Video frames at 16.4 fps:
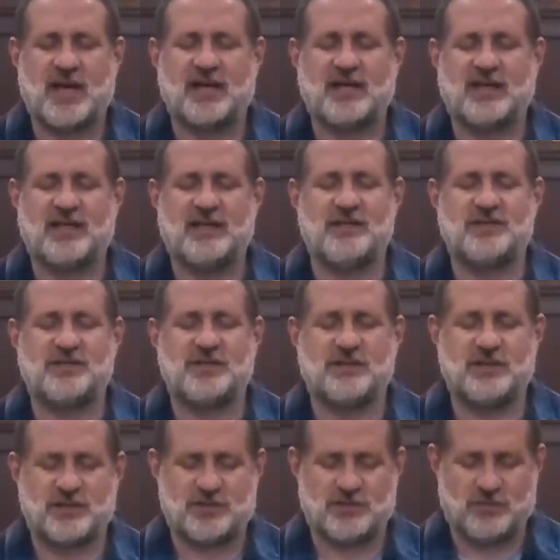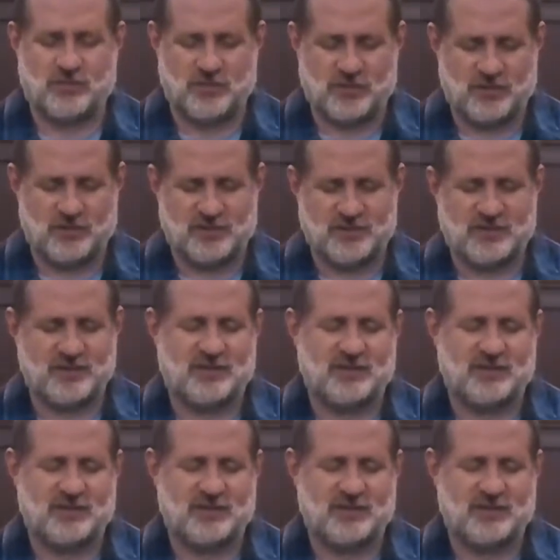at ease in this world.